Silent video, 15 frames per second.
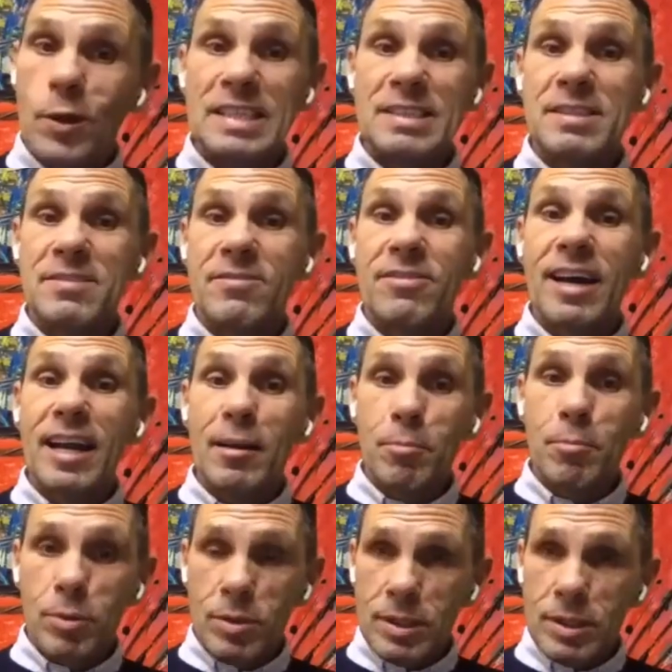It's very
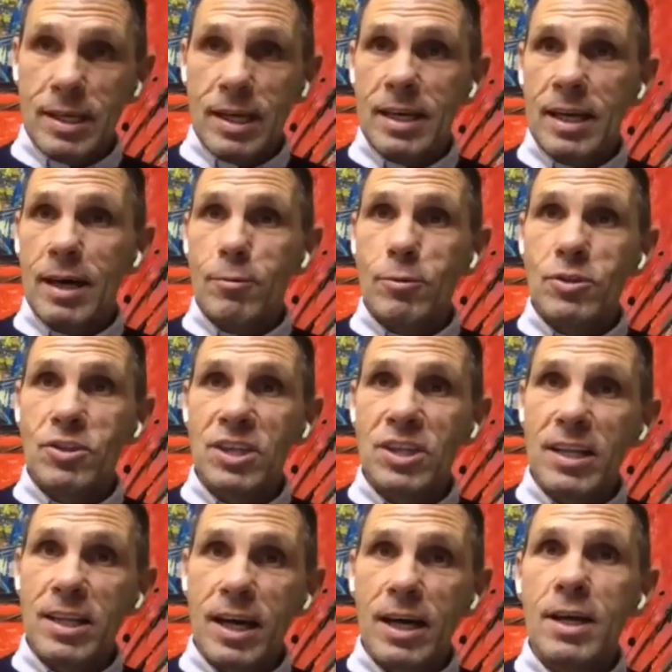important. I would say
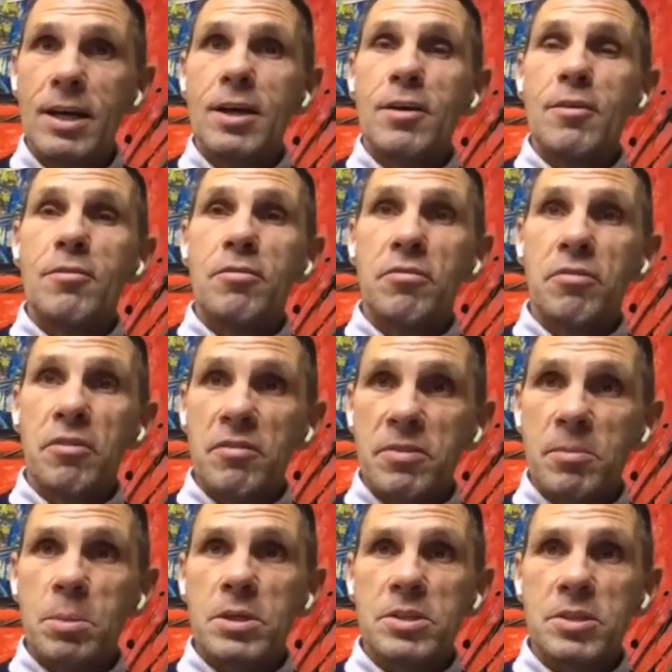that
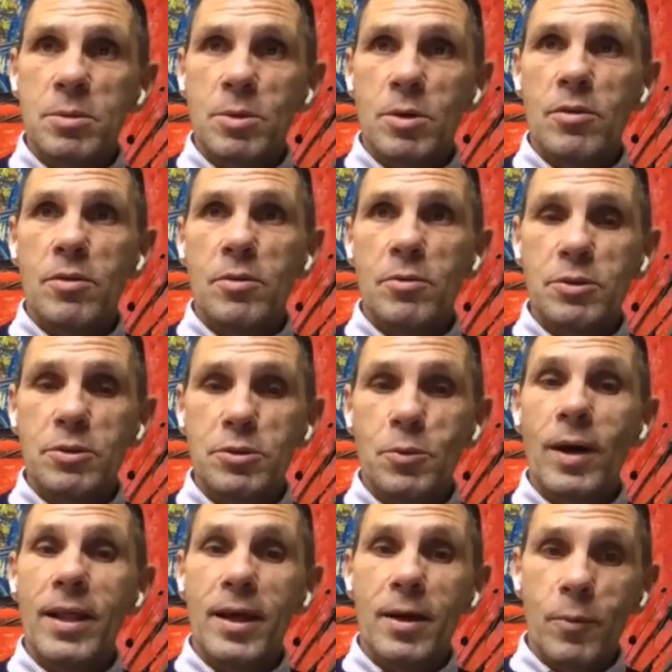50% of the reason
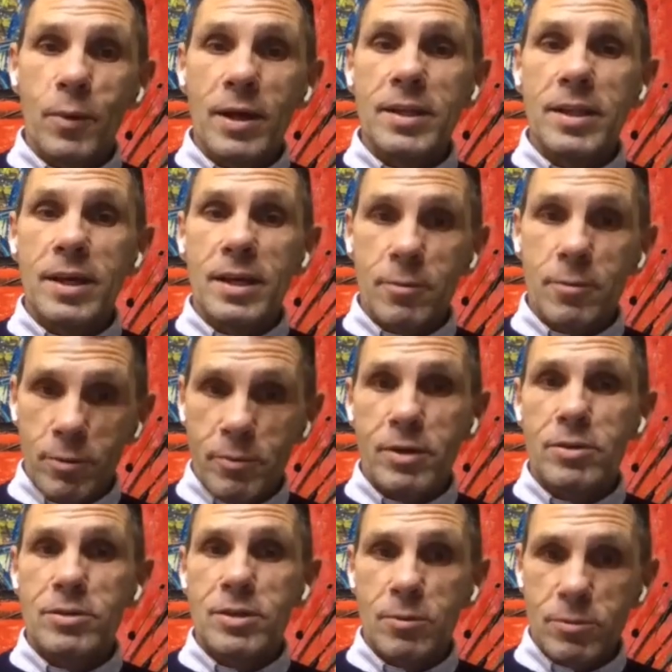why I went there, it was
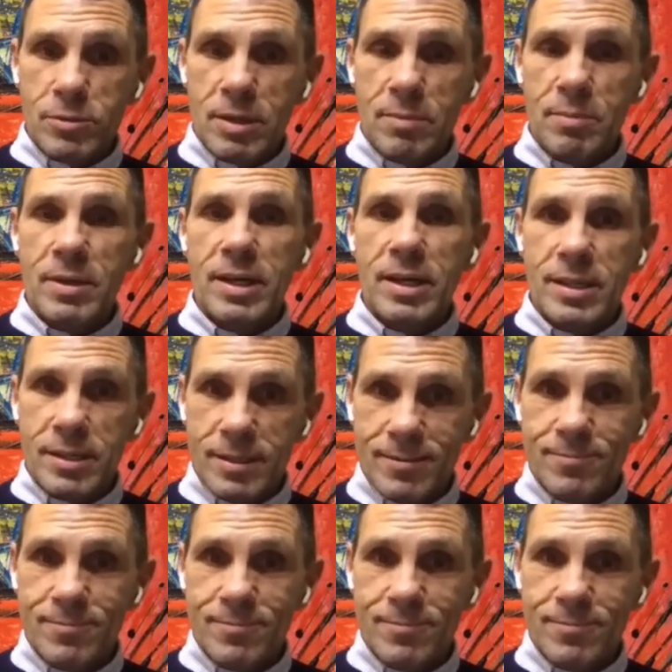because I was number 8.